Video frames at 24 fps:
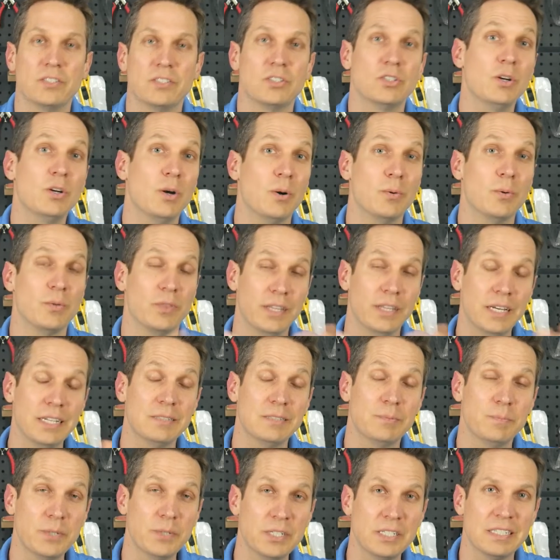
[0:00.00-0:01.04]
So
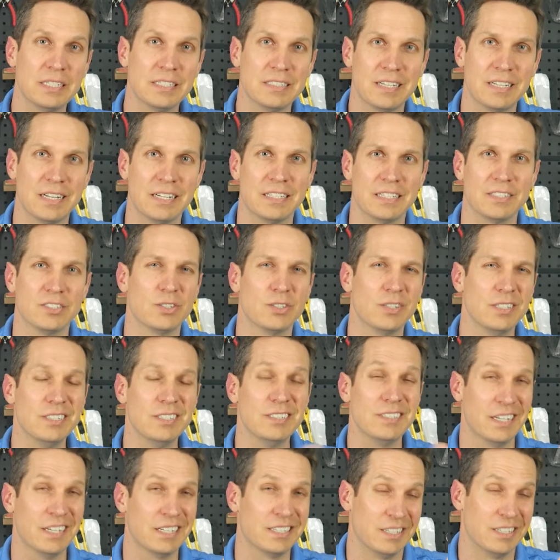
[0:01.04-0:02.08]
that's pretty exciting. So this
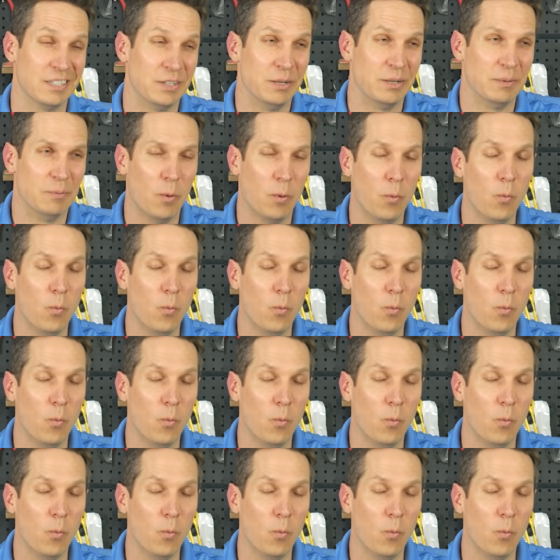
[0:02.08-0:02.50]
is actually